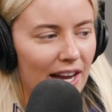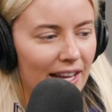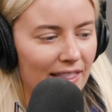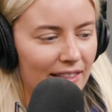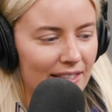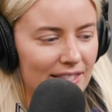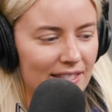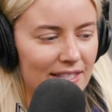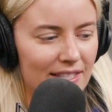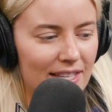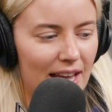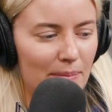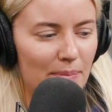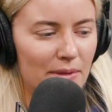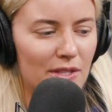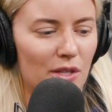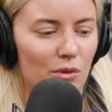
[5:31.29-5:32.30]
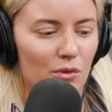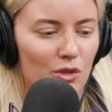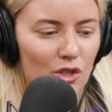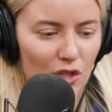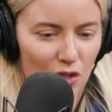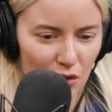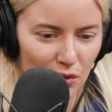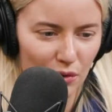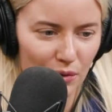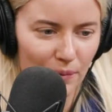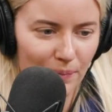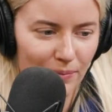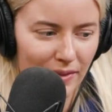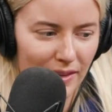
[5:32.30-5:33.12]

I listened to episode 2.